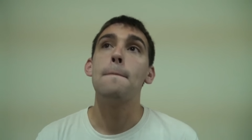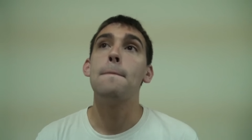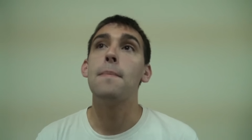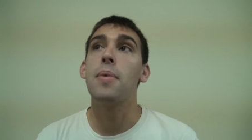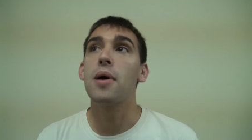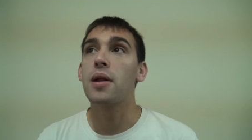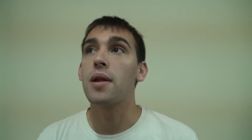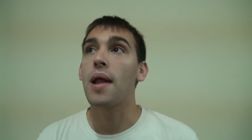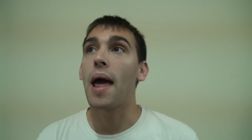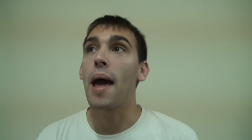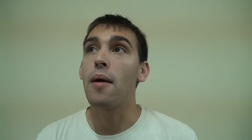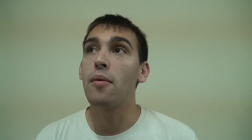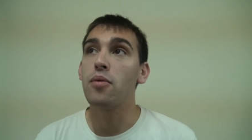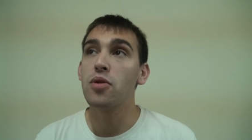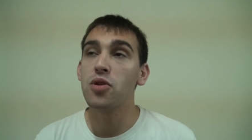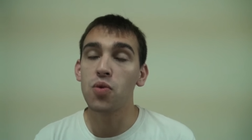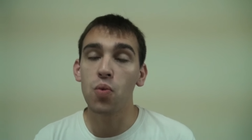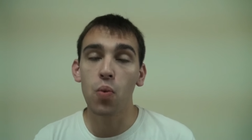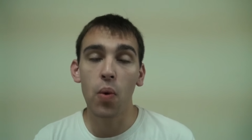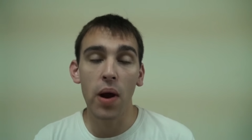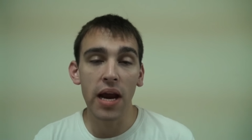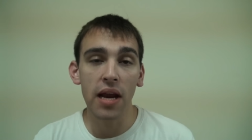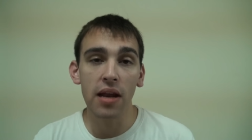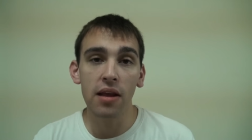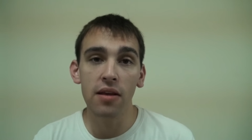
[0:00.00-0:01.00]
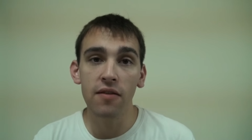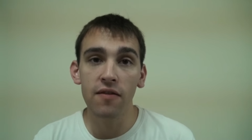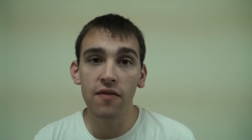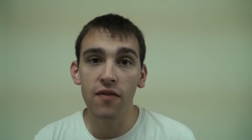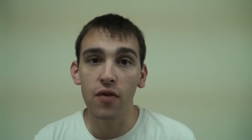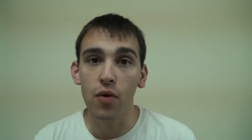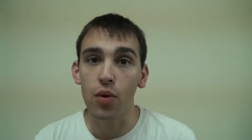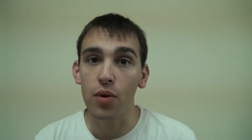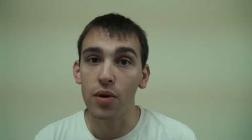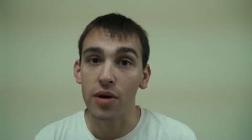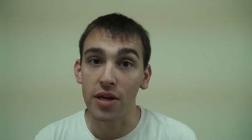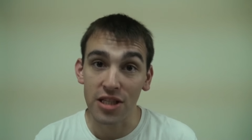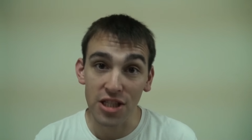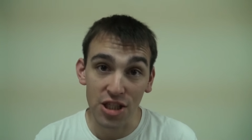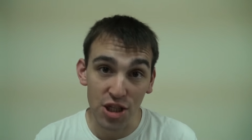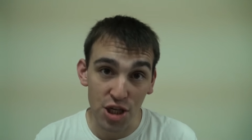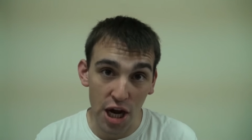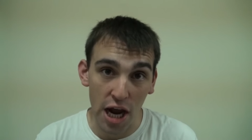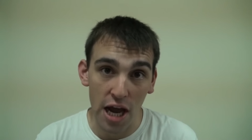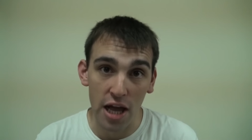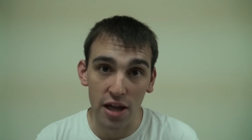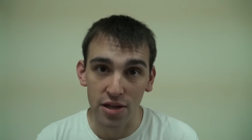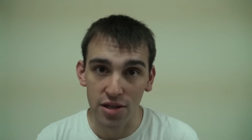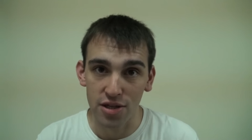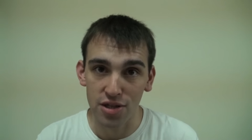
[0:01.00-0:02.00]
but I was waiting for a
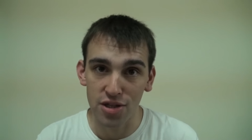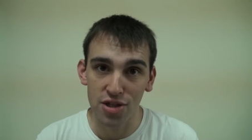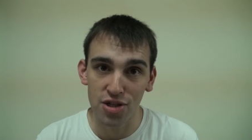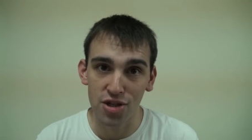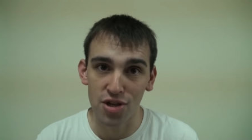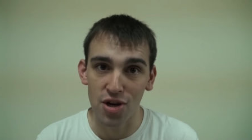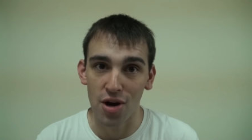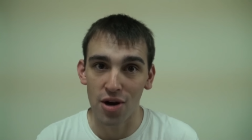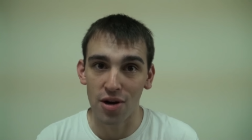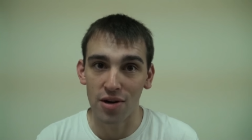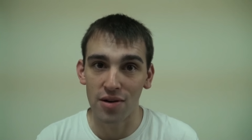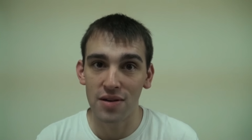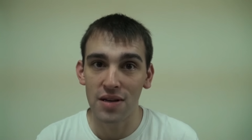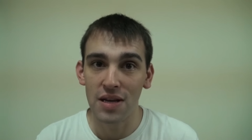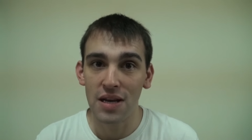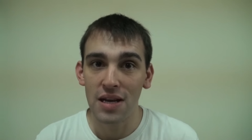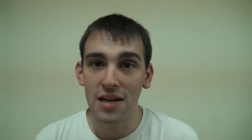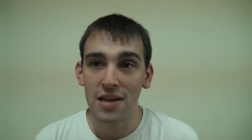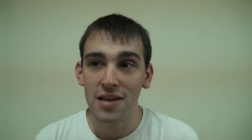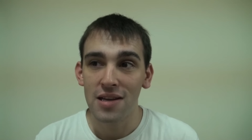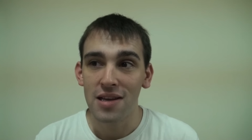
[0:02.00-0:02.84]
challenge chart.